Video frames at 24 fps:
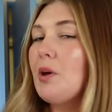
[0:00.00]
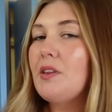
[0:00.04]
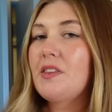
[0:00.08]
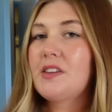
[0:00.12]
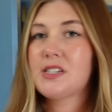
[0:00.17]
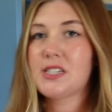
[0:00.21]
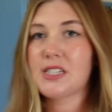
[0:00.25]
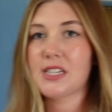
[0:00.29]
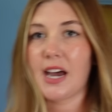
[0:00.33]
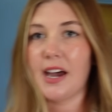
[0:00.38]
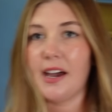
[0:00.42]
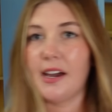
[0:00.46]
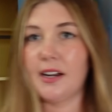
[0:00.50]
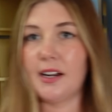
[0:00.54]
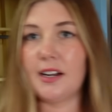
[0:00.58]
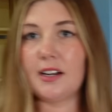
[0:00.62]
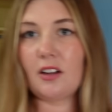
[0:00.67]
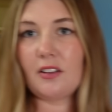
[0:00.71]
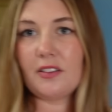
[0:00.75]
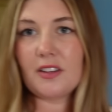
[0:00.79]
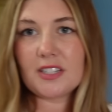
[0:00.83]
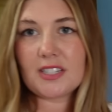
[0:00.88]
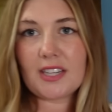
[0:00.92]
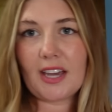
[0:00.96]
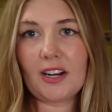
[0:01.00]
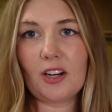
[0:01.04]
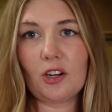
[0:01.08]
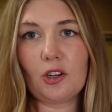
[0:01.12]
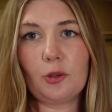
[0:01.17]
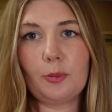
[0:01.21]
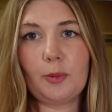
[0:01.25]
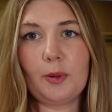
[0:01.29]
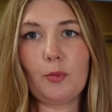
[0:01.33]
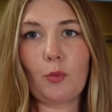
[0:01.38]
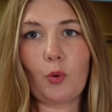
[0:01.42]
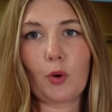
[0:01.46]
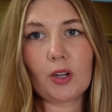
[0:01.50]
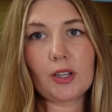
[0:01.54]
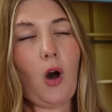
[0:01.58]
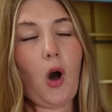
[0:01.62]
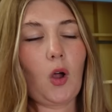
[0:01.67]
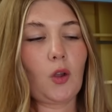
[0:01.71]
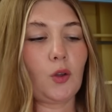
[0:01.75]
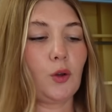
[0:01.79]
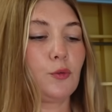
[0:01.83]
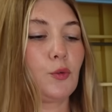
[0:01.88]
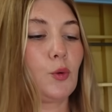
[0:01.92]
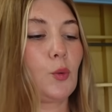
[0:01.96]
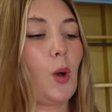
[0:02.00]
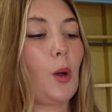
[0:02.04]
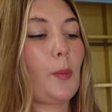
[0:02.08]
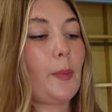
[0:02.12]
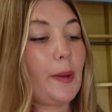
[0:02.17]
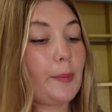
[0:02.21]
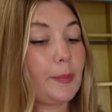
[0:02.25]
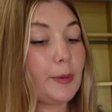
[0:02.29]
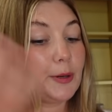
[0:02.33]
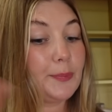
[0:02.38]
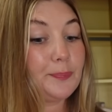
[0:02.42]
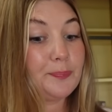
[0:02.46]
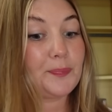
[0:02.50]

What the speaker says: on this side, and on this side, it'll be more all over wallpaper.